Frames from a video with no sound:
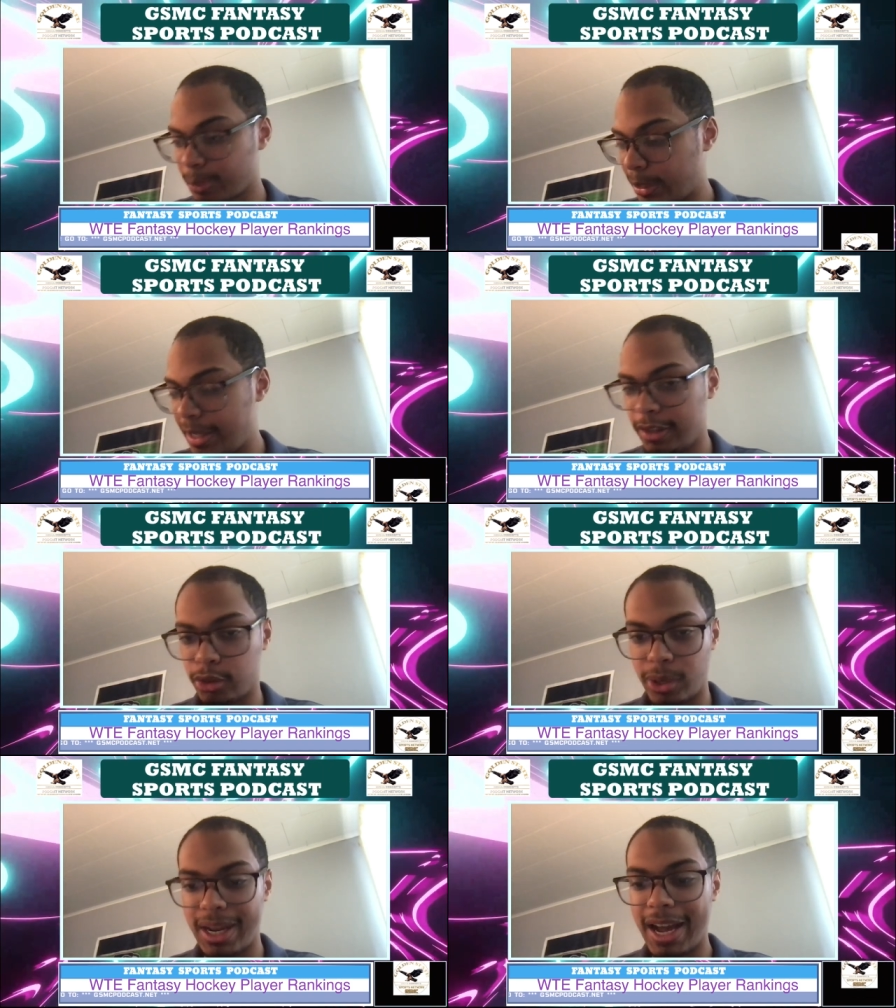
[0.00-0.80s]
he is
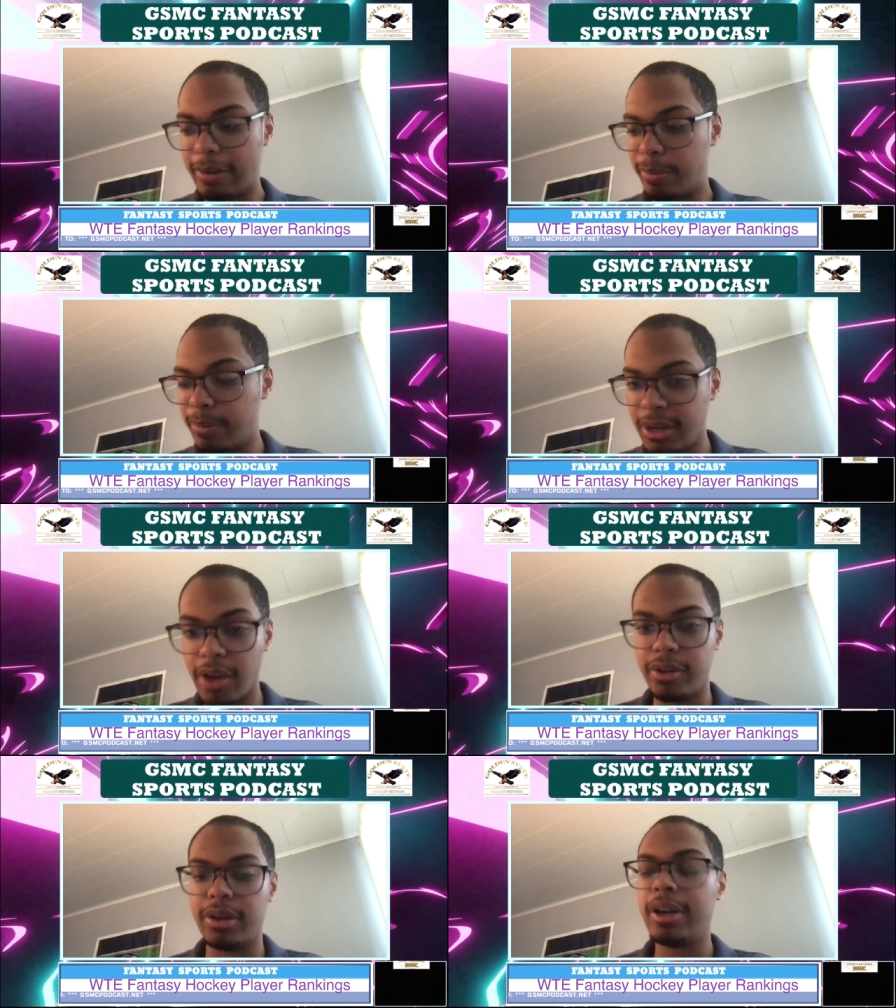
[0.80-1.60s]
going to have
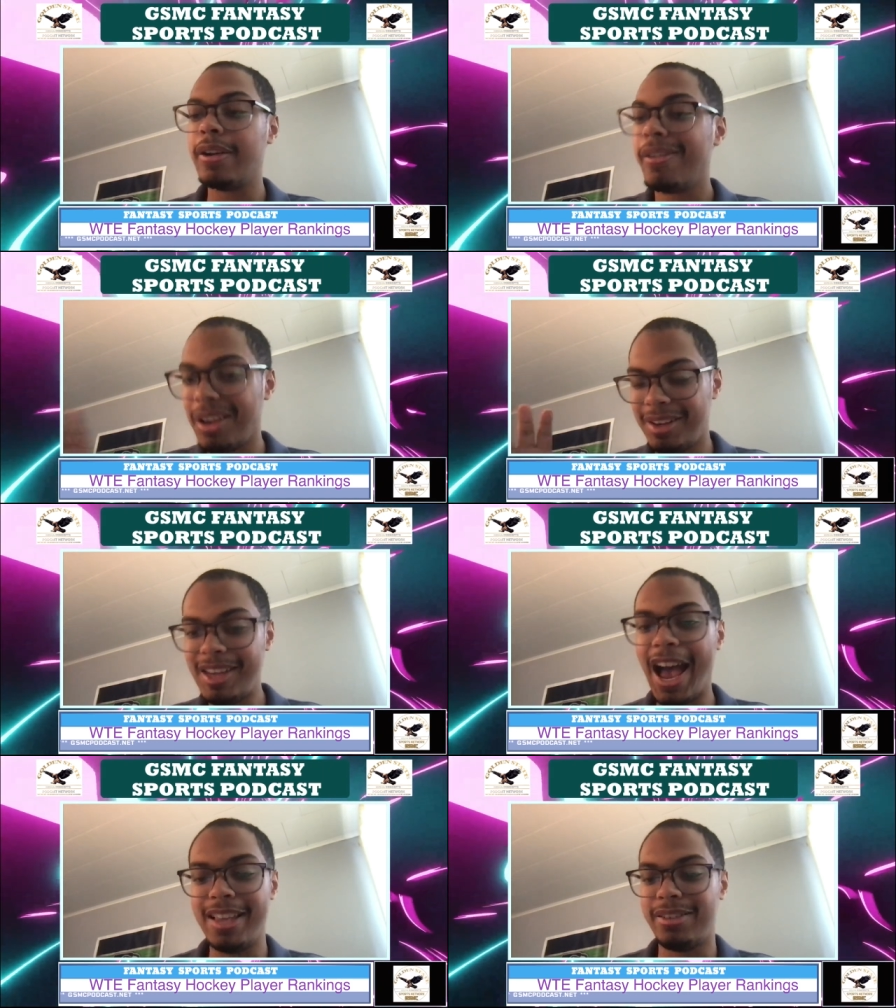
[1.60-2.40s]
another
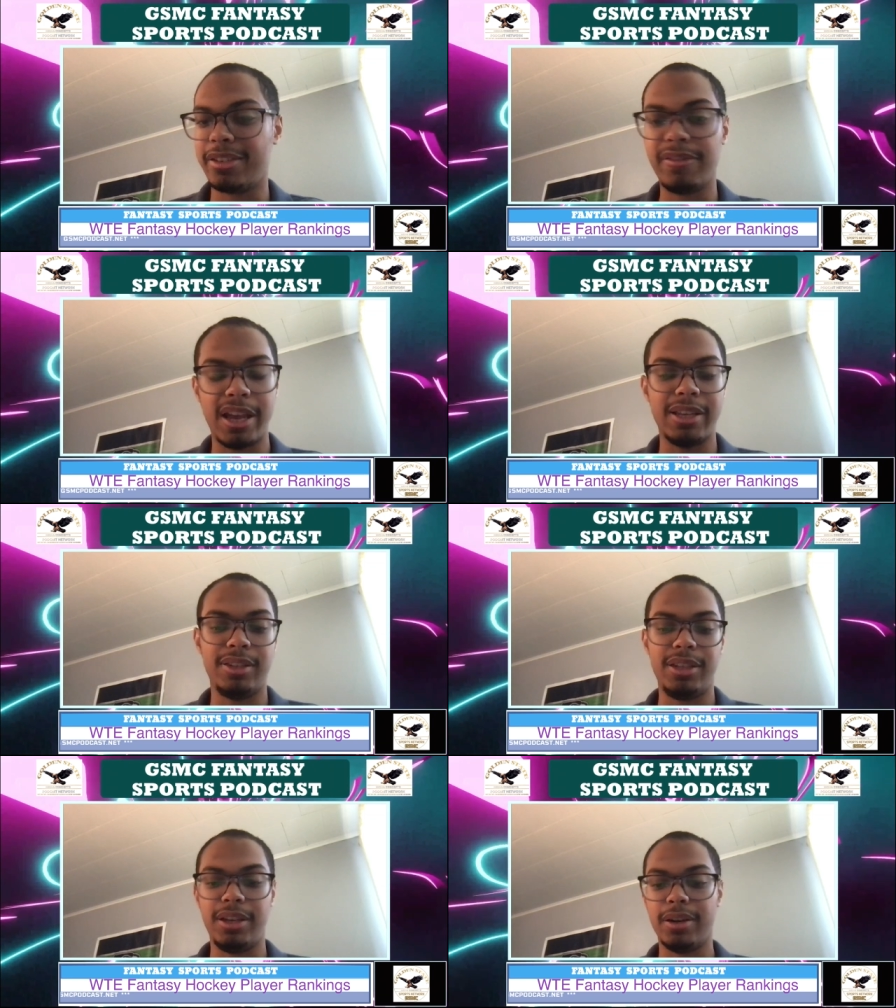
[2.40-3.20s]
fantastic
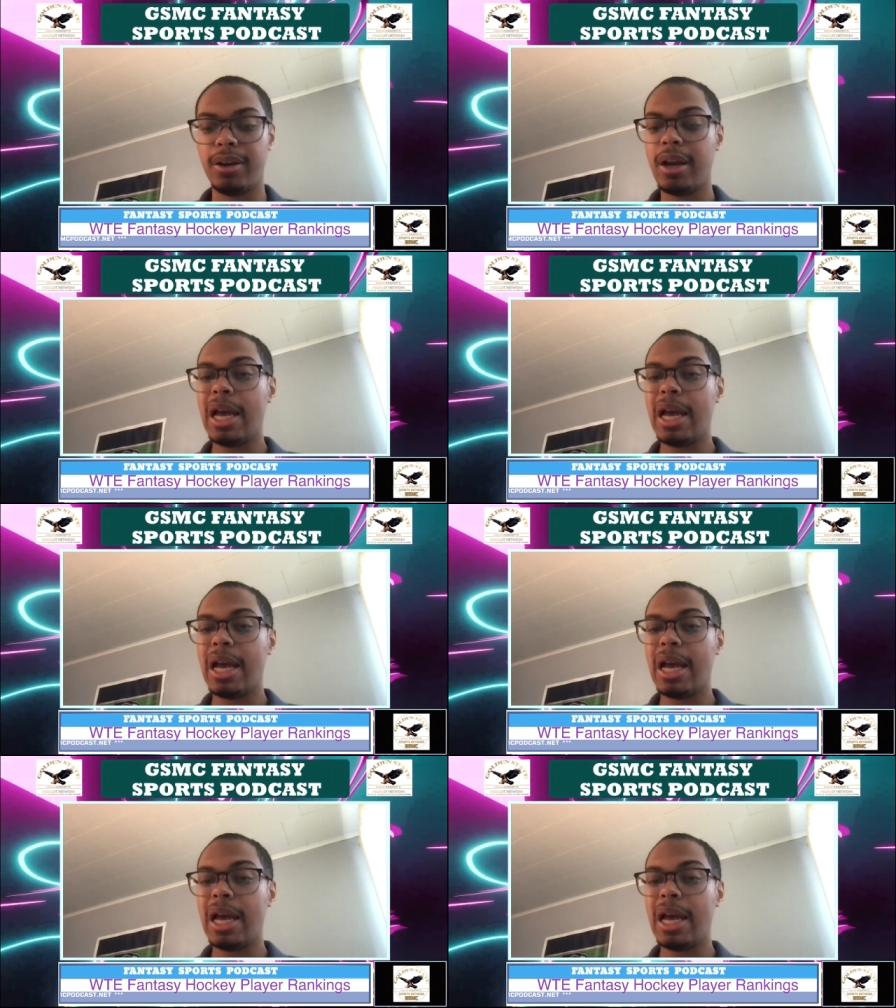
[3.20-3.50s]
fantasy year.